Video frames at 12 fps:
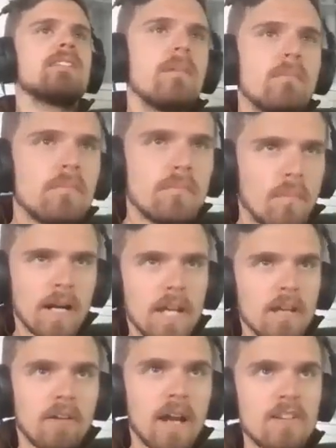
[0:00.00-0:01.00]
some
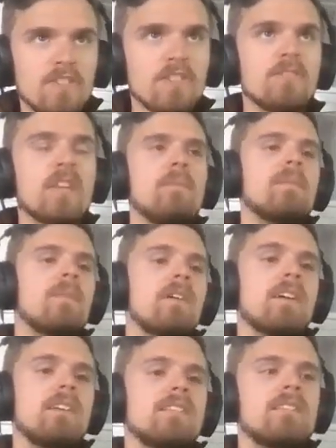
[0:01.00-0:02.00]
market crash or timing the
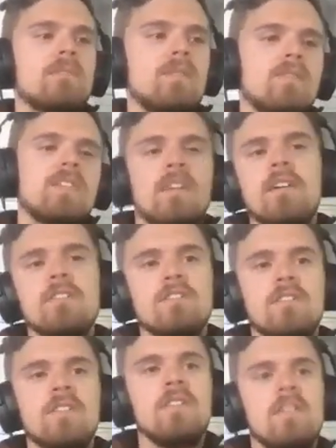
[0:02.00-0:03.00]
market. It's simply
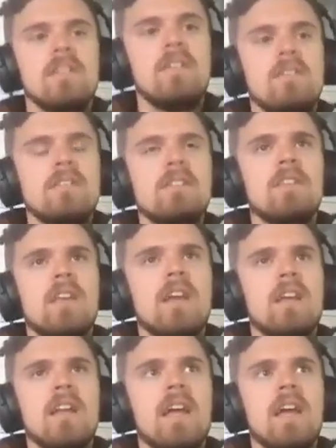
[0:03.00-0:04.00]
technology that you
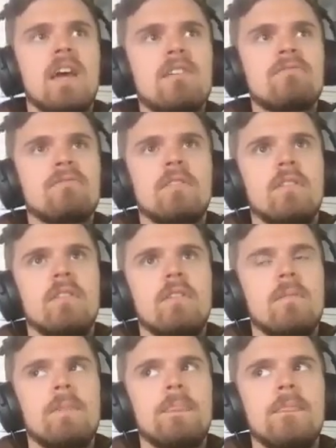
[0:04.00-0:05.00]
can't have
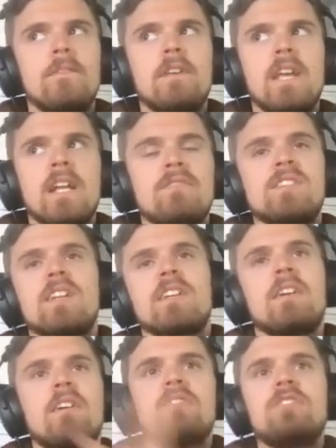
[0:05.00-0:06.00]
the
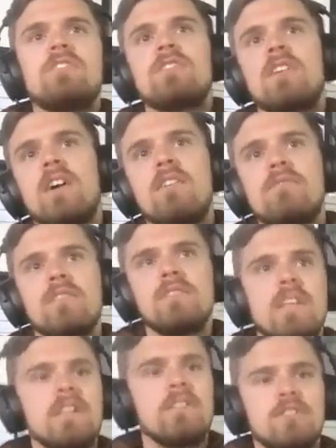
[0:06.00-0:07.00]
technologies of the
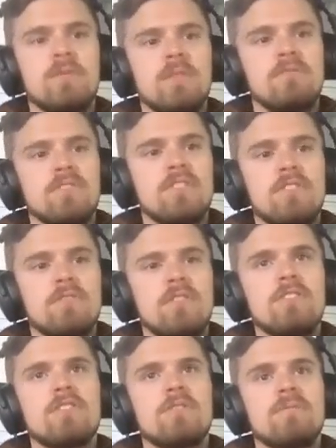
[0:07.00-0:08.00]
later 21st
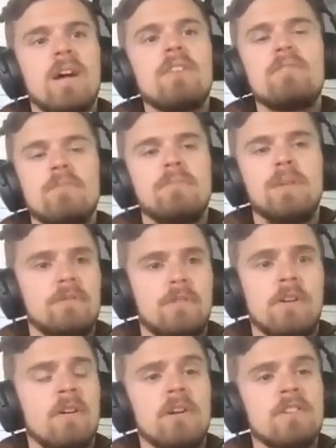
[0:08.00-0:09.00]
century survive on
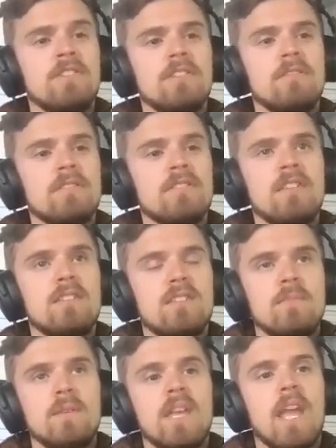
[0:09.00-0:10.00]
political currency units. It
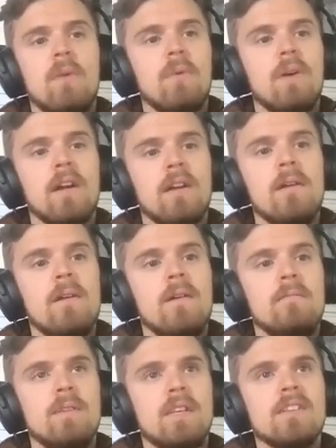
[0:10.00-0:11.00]
simply can't work
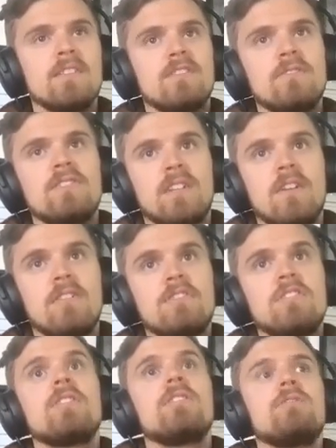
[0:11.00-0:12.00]
because those
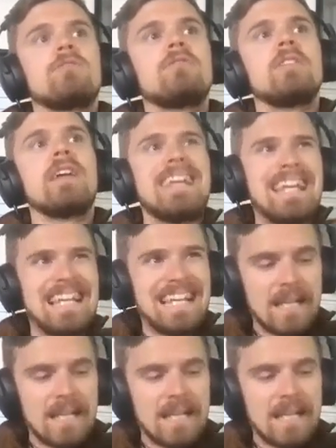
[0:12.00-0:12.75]
technologies create